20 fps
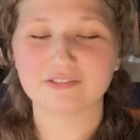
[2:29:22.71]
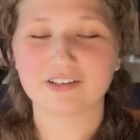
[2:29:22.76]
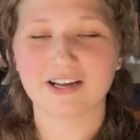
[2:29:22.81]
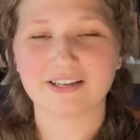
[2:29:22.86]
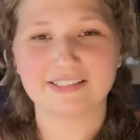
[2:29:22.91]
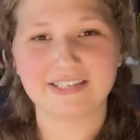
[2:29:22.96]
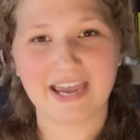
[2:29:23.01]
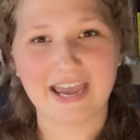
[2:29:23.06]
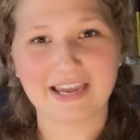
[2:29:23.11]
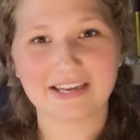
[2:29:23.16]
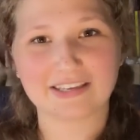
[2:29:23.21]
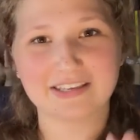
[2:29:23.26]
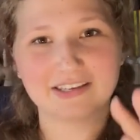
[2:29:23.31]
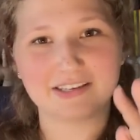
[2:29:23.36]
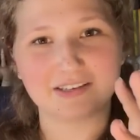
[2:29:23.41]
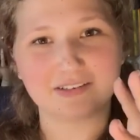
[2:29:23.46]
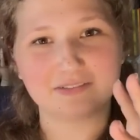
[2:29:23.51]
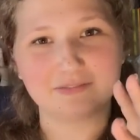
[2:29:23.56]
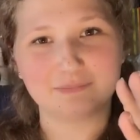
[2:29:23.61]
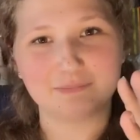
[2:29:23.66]

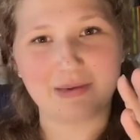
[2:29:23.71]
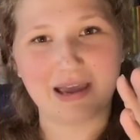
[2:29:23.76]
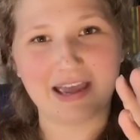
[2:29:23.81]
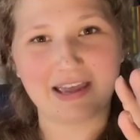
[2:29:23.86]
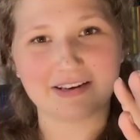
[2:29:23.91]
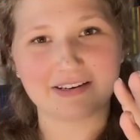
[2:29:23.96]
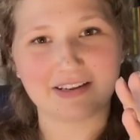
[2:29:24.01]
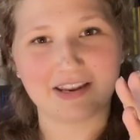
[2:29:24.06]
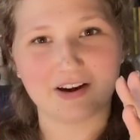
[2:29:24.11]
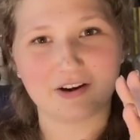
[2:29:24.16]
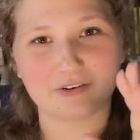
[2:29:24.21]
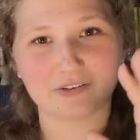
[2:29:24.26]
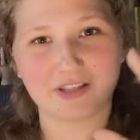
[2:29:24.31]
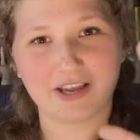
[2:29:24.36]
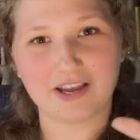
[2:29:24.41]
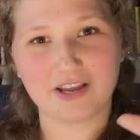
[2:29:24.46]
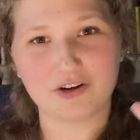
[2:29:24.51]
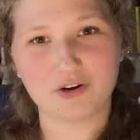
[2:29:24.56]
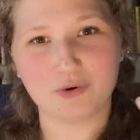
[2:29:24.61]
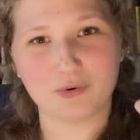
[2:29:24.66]
attacking Matt and
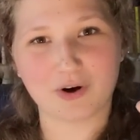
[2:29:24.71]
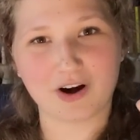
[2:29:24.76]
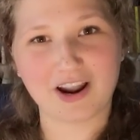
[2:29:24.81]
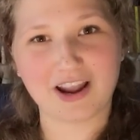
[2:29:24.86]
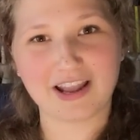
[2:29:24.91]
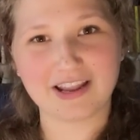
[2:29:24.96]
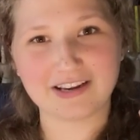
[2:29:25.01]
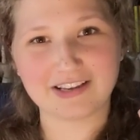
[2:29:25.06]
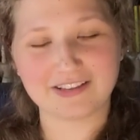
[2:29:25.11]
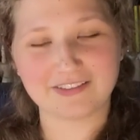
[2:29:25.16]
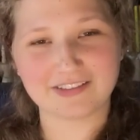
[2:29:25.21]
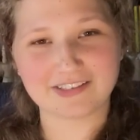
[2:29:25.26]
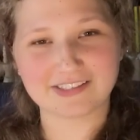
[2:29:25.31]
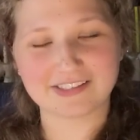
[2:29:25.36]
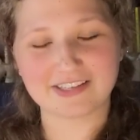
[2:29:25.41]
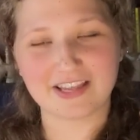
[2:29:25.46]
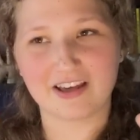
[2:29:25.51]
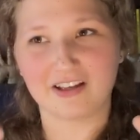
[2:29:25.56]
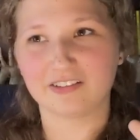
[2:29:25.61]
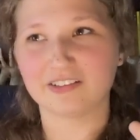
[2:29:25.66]
Caroline who are hiding in the
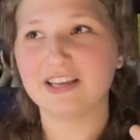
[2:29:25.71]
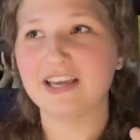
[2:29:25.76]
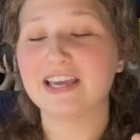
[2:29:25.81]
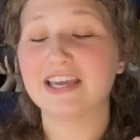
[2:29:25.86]
cell.